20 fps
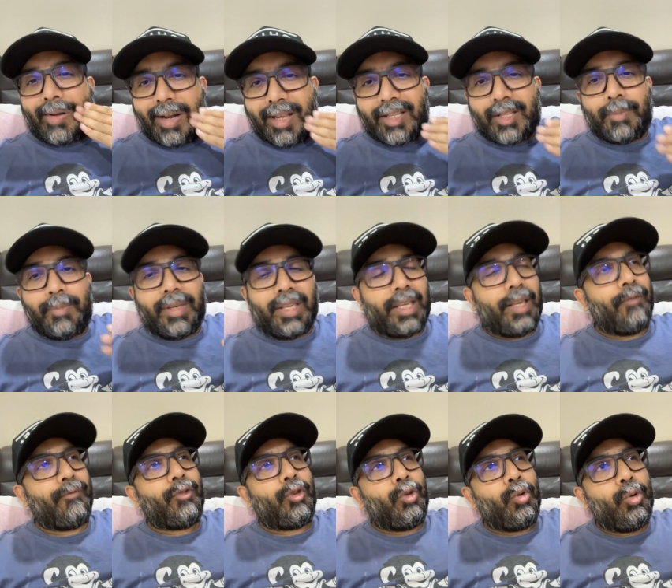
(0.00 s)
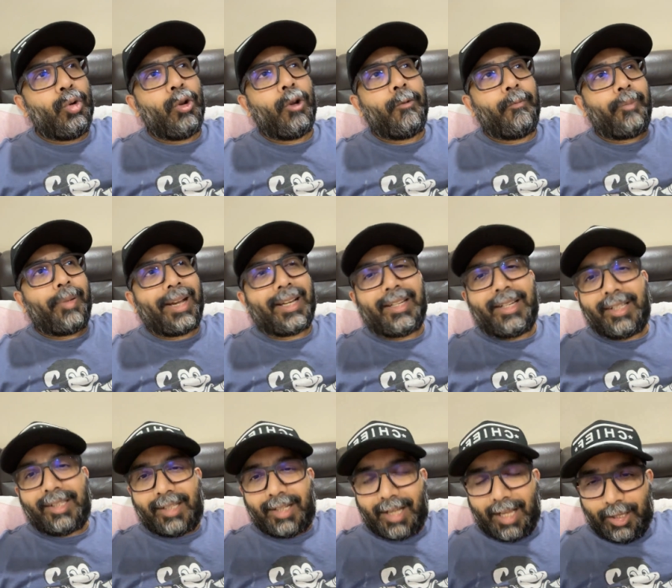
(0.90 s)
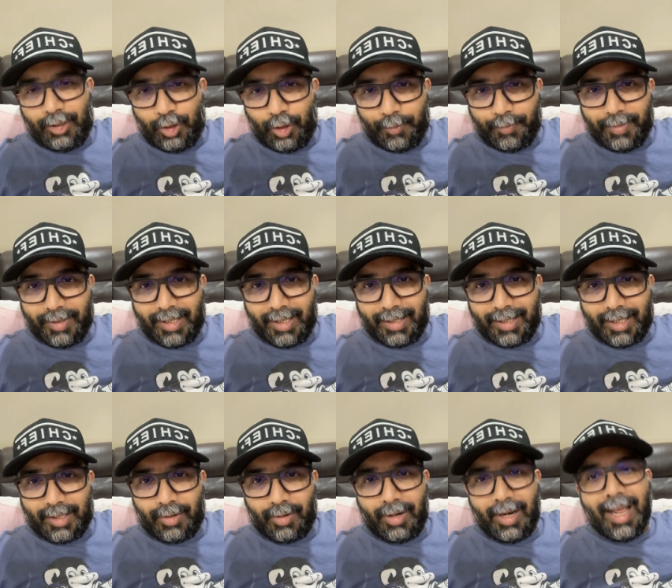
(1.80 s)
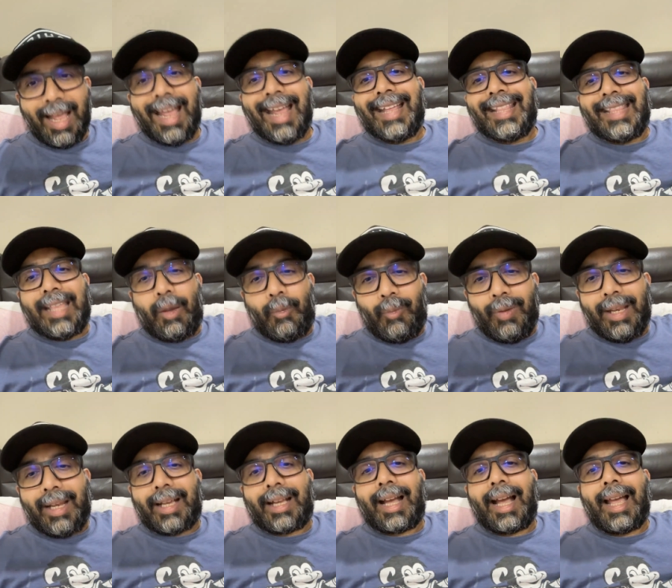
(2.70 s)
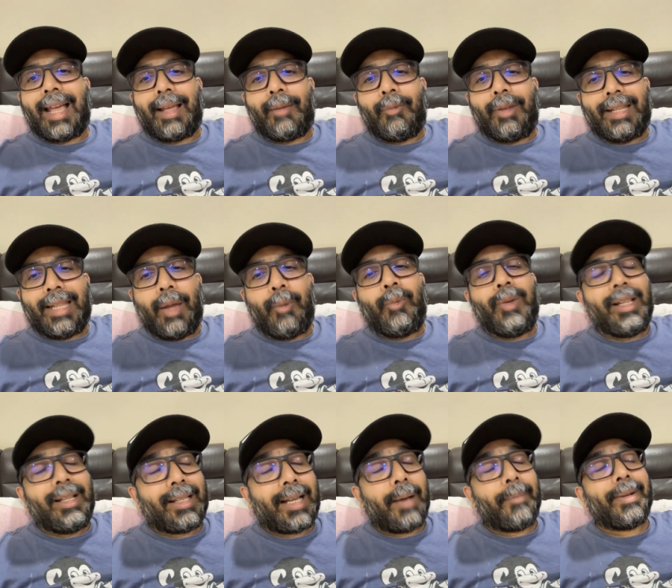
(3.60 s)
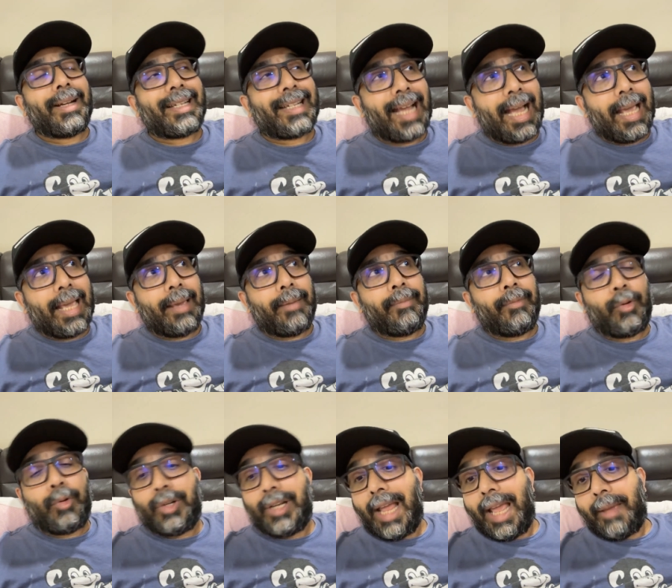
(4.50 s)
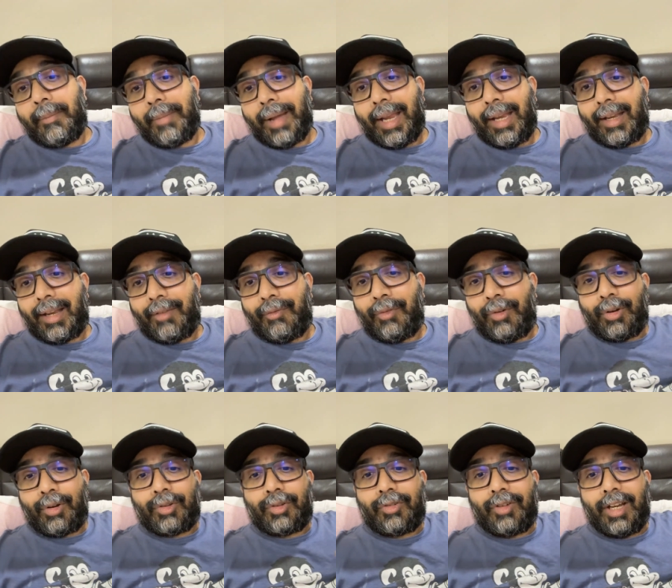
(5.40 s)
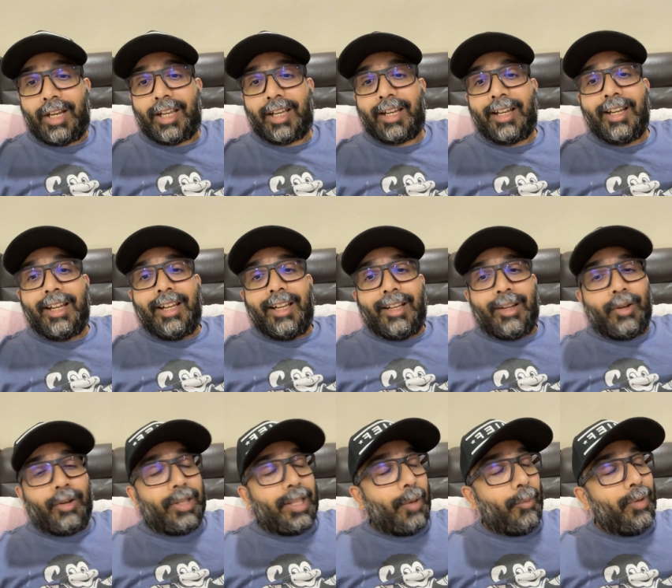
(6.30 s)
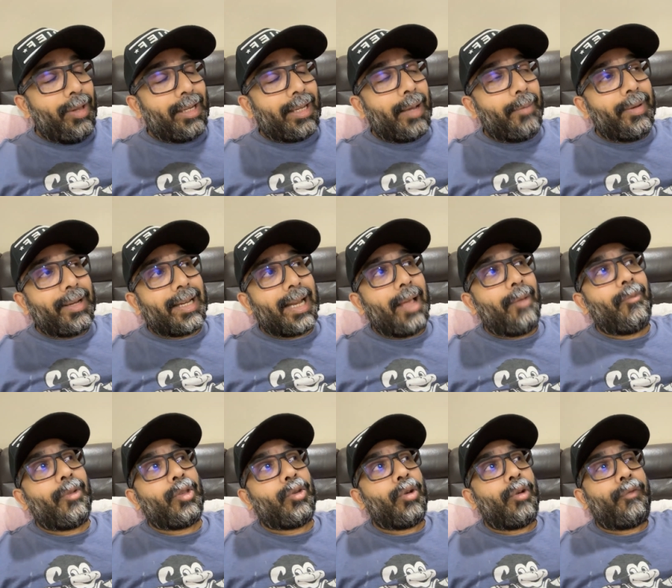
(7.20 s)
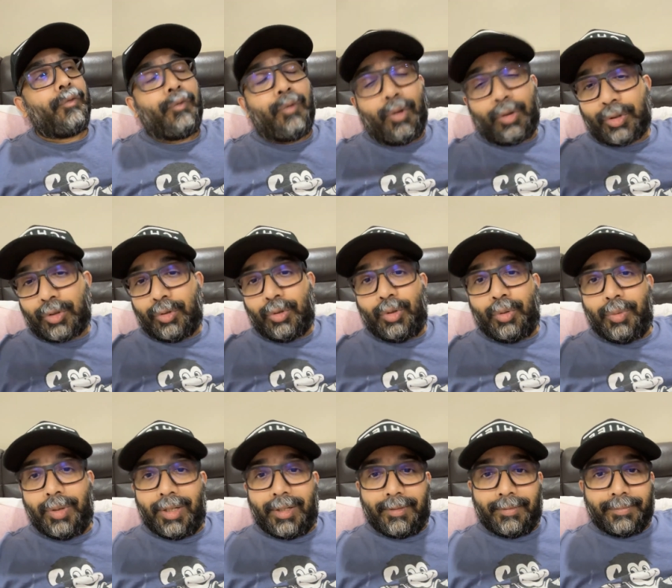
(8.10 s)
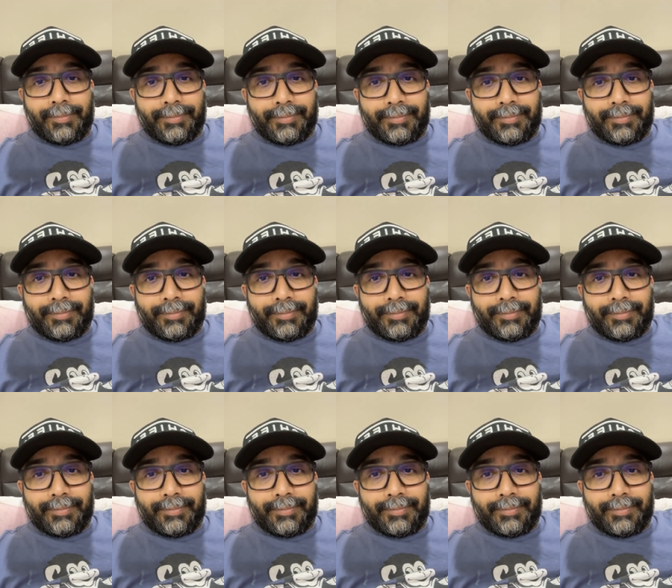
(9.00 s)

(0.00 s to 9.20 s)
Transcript: trust me, if you don't practice the culture of presentation, there will, a, there will come a time. Good day, mind. I forgot Australia. There will come a time when you are forced to do it.